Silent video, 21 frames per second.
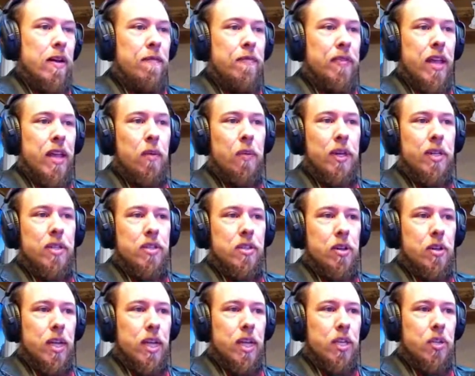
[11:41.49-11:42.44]
Now we can
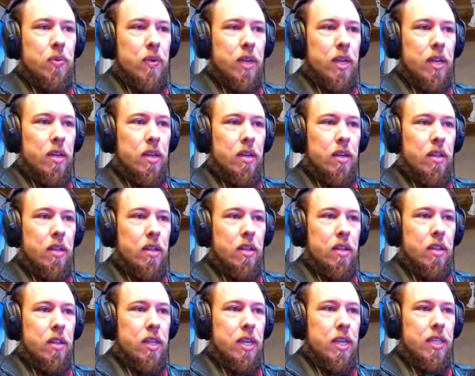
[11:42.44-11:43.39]
start entering
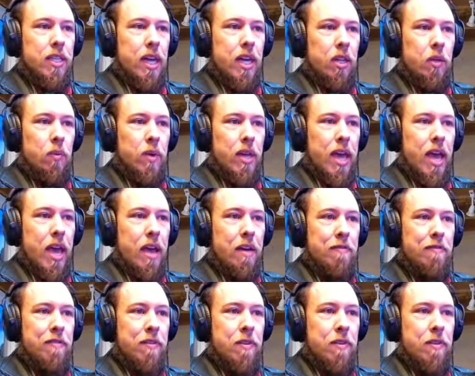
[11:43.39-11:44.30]
in the tile that we have